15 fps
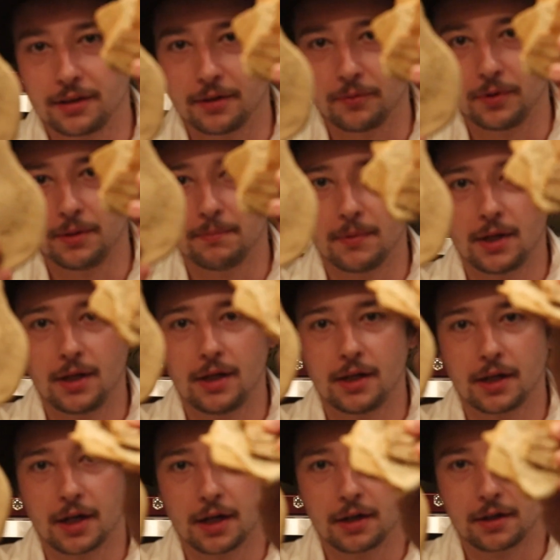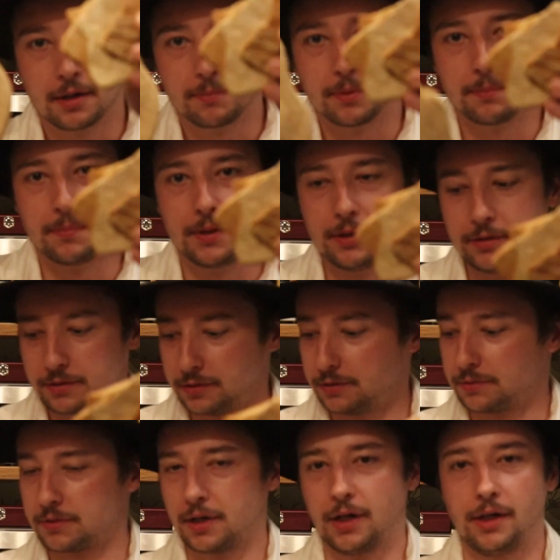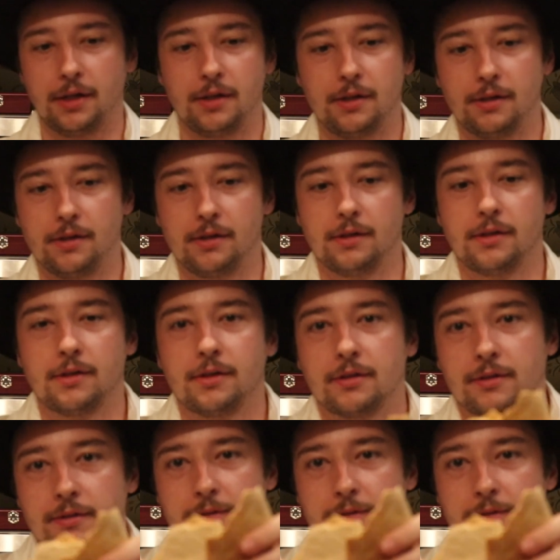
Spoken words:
that we made. I got a couple pieces right here.